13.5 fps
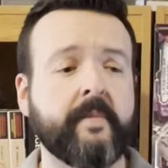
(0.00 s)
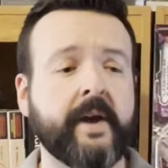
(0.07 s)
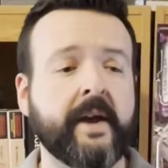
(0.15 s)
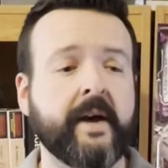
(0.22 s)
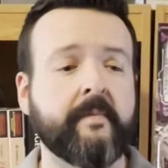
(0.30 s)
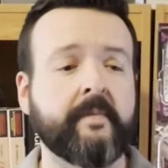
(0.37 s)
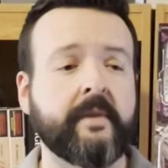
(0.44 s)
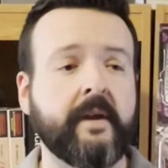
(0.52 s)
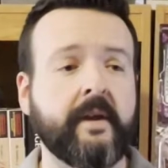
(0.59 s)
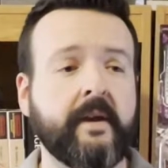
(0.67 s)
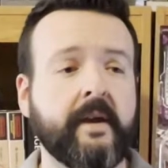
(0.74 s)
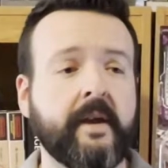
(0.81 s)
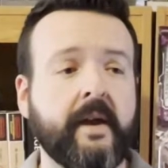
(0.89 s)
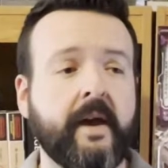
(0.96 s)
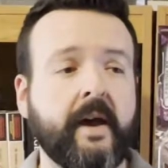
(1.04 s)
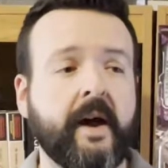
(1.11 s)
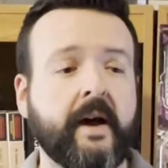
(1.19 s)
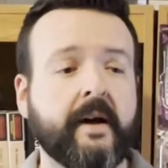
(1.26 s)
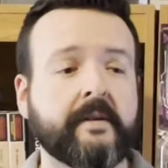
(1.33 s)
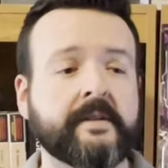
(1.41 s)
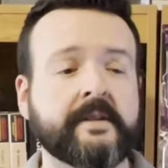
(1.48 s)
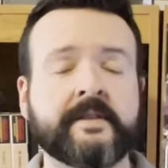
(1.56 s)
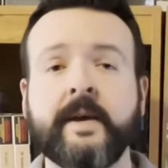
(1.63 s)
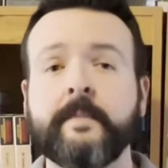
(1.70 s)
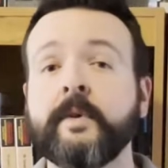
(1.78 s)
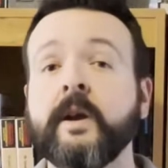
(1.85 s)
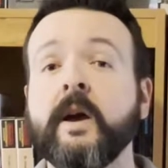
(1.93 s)
pick up the
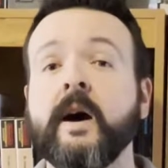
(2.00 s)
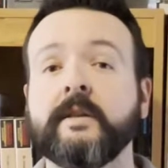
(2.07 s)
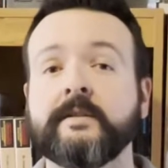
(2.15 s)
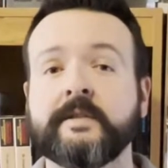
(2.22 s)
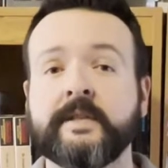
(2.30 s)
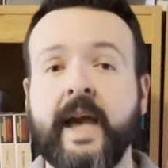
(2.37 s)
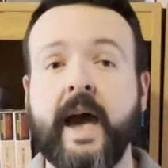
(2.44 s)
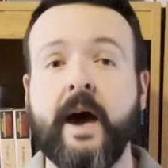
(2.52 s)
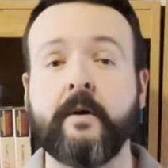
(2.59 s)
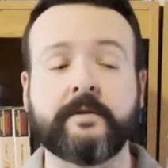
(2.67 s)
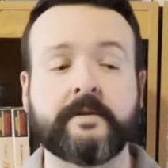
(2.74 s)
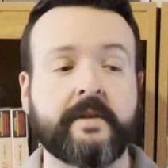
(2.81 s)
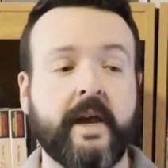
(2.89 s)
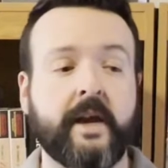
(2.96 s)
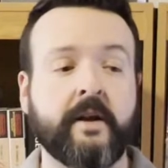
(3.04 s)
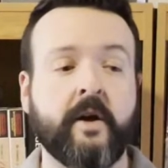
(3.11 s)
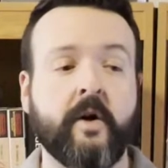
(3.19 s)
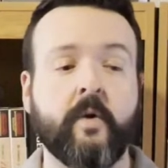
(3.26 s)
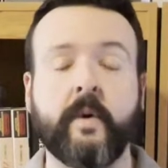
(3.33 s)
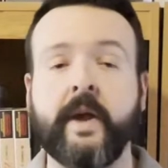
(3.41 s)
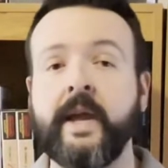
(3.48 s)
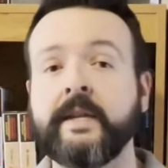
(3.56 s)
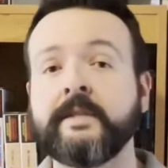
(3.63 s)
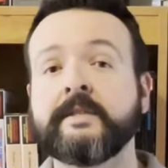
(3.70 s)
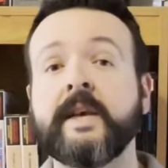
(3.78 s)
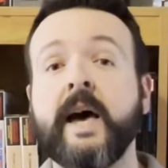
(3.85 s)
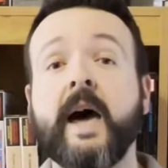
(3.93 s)
Decepticon scouts that go
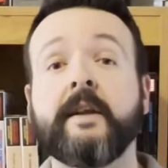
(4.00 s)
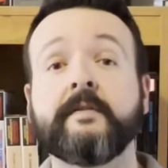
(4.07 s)
inside of